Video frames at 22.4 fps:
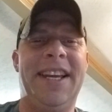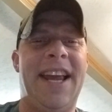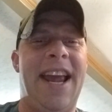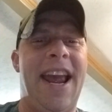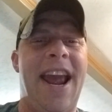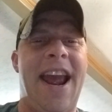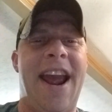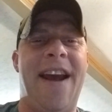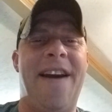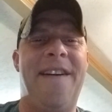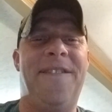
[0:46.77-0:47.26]

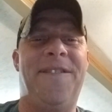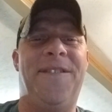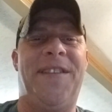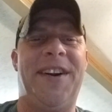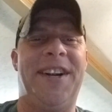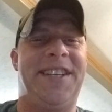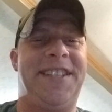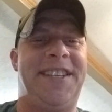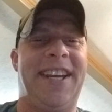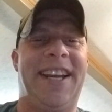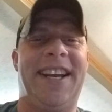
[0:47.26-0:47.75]

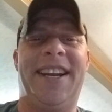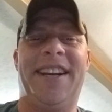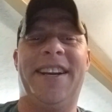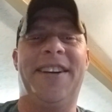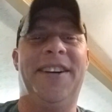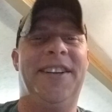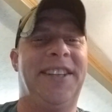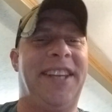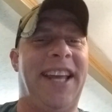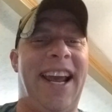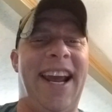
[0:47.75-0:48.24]
Every
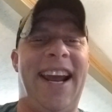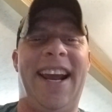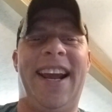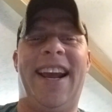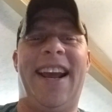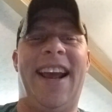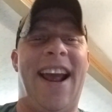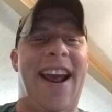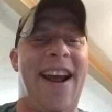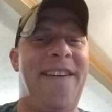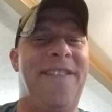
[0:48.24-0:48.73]
single
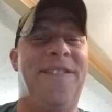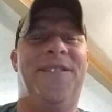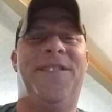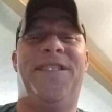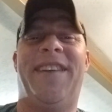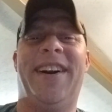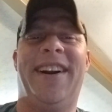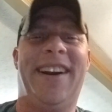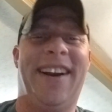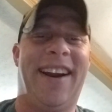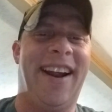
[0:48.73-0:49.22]
day,
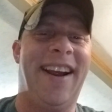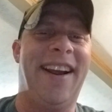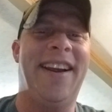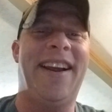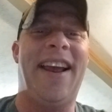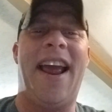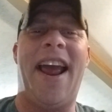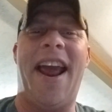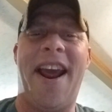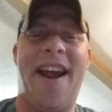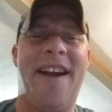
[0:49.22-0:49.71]
every day,
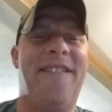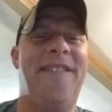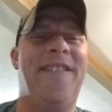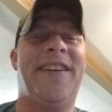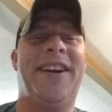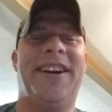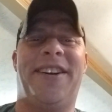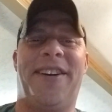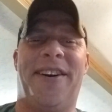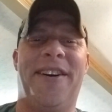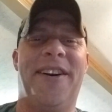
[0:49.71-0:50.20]

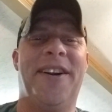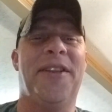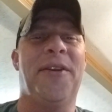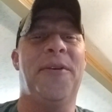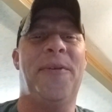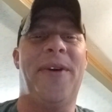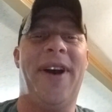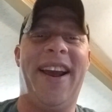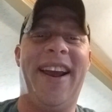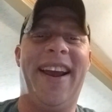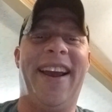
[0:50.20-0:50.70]
every turn of the
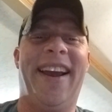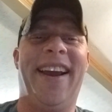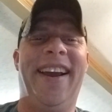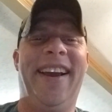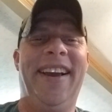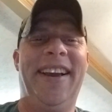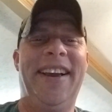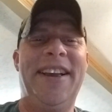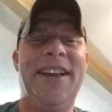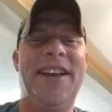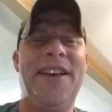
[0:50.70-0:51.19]

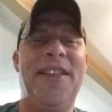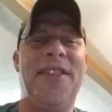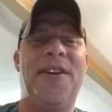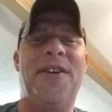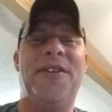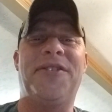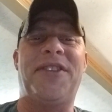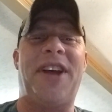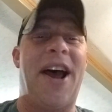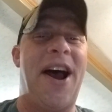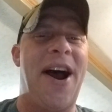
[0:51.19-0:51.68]
way,
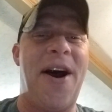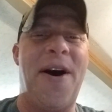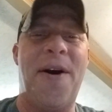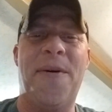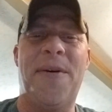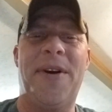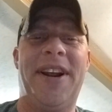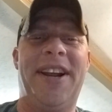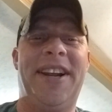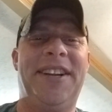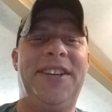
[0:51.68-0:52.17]
there's
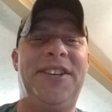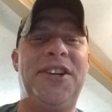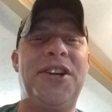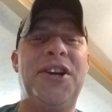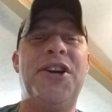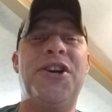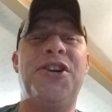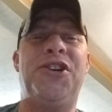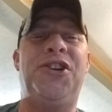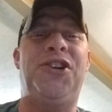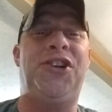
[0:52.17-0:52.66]
always
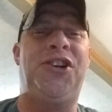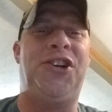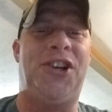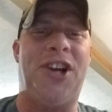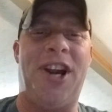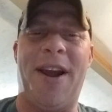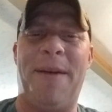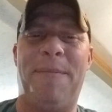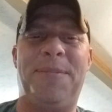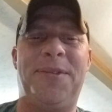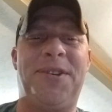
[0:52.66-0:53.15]

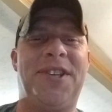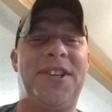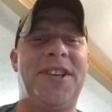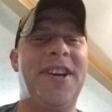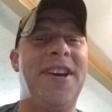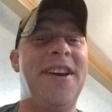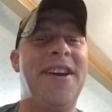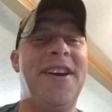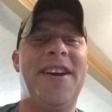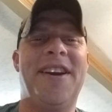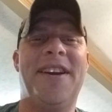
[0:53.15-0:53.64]
ships
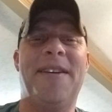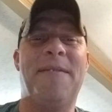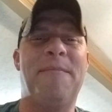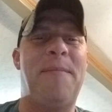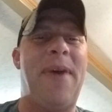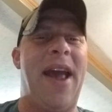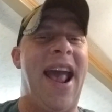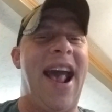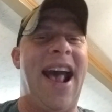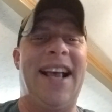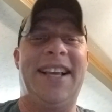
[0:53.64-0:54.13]

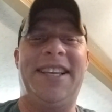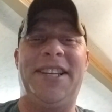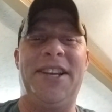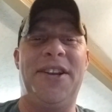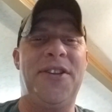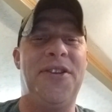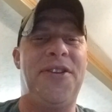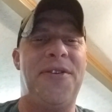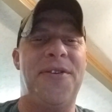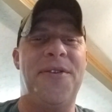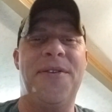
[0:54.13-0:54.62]

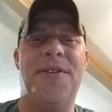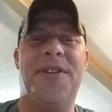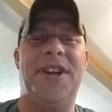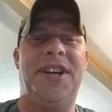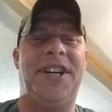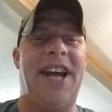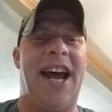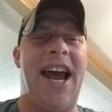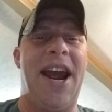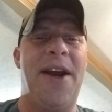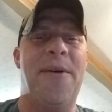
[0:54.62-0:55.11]
passing through the
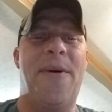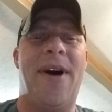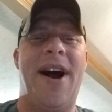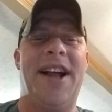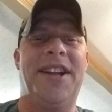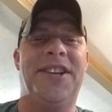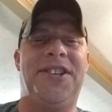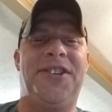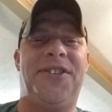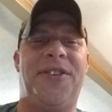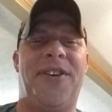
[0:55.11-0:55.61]

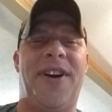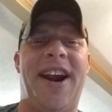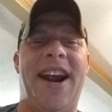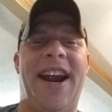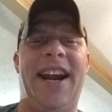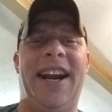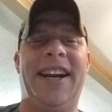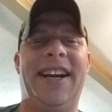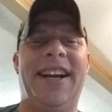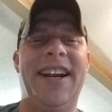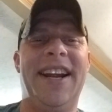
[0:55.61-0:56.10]
Taiwan
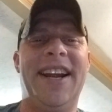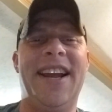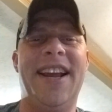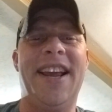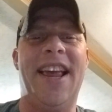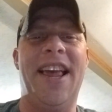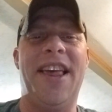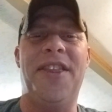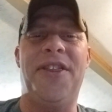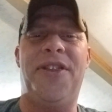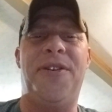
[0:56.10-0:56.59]
Strait
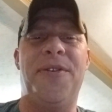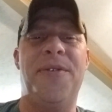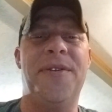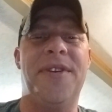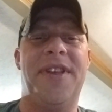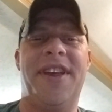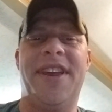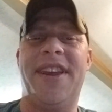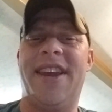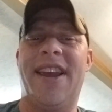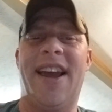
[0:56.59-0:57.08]
and through
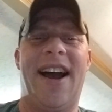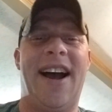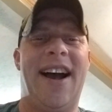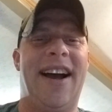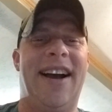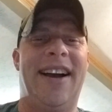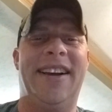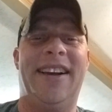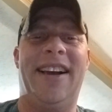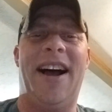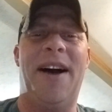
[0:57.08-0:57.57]
the
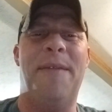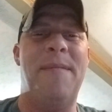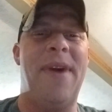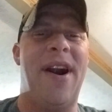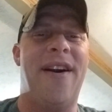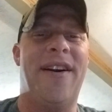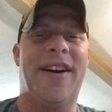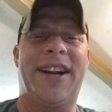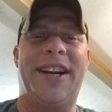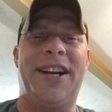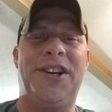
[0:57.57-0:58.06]
uh,
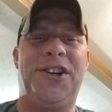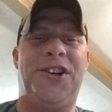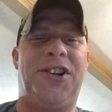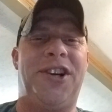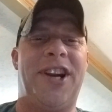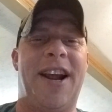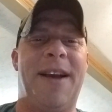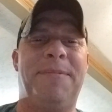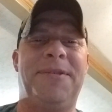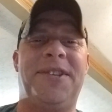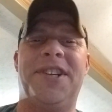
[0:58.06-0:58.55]
American
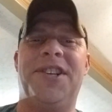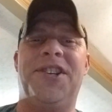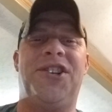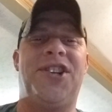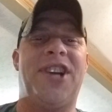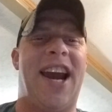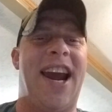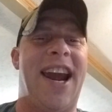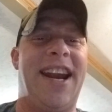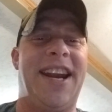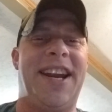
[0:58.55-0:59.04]
ships and
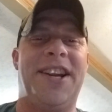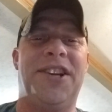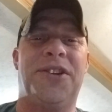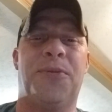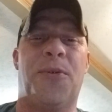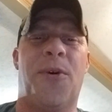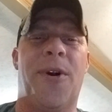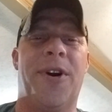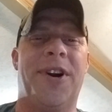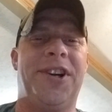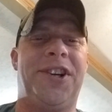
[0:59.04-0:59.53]
Chinese
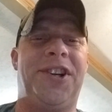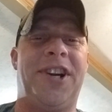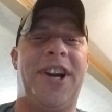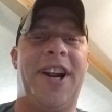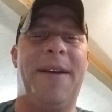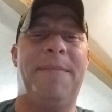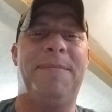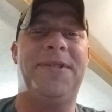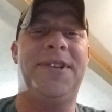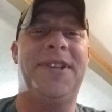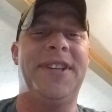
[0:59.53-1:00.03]

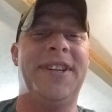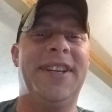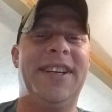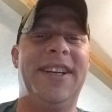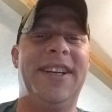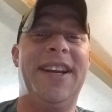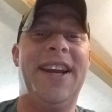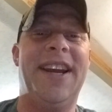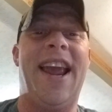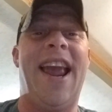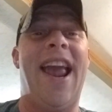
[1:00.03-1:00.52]
warships
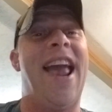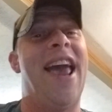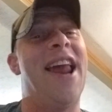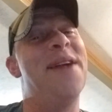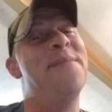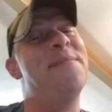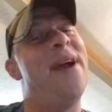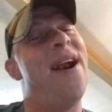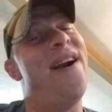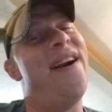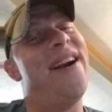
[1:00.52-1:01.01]
and
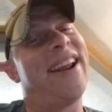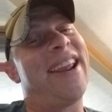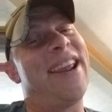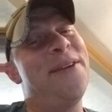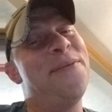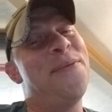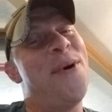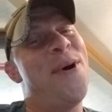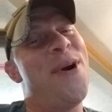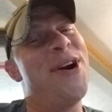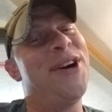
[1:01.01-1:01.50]

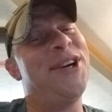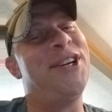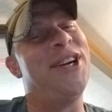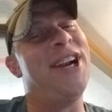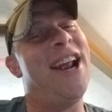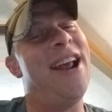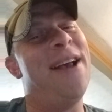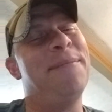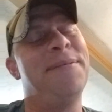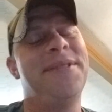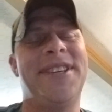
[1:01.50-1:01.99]
American
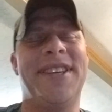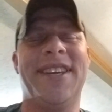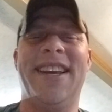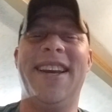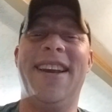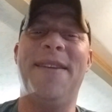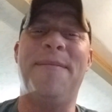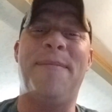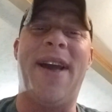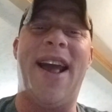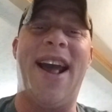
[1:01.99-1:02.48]
warships
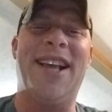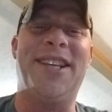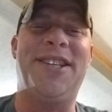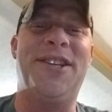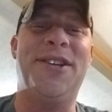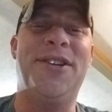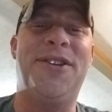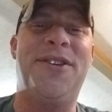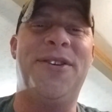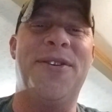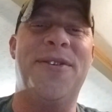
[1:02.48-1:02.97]

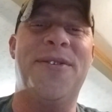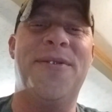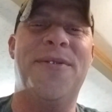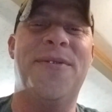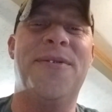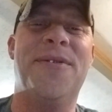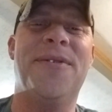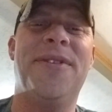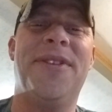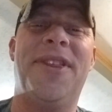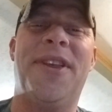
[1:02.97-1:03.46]
passing
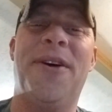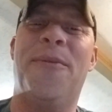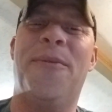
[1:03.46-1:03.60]
through the